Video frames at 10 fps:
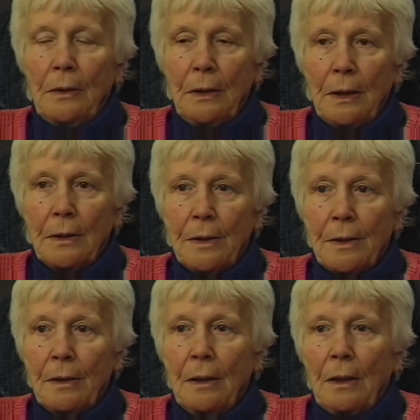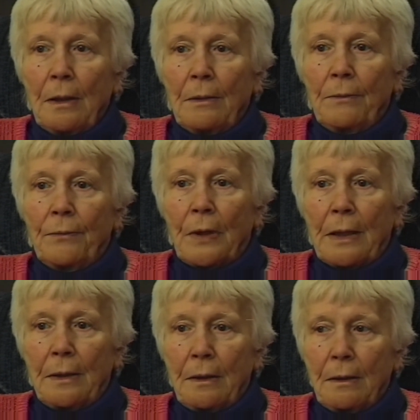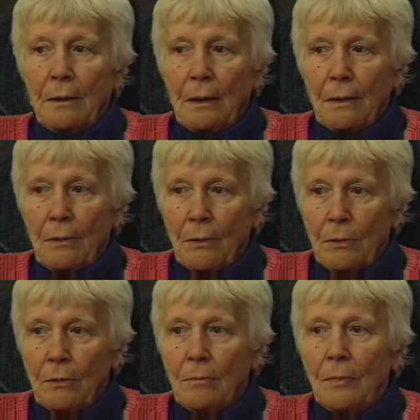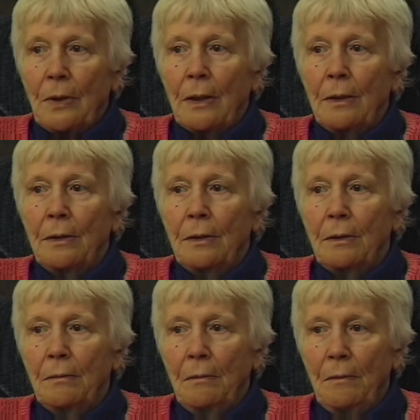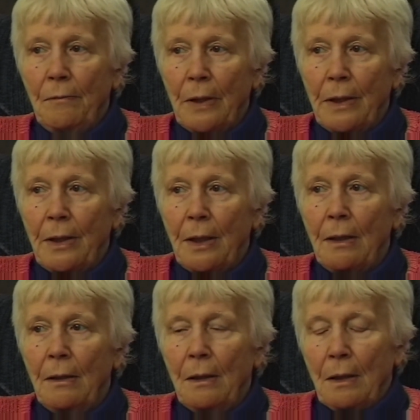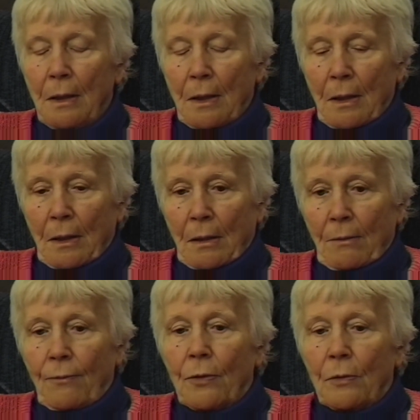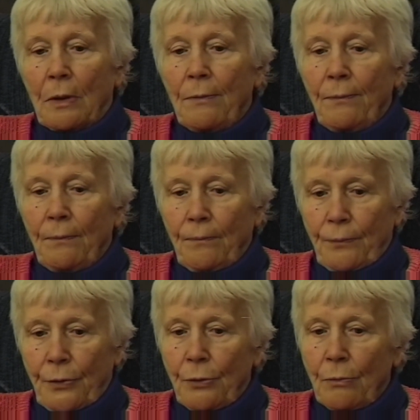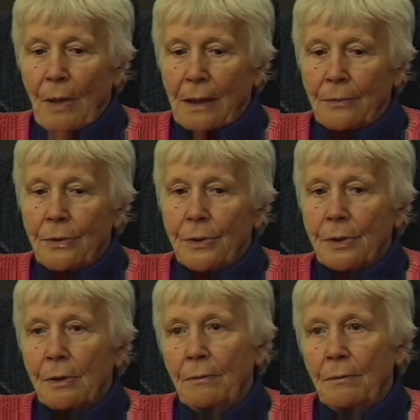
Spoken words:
Yes, we fled home and were there for a few months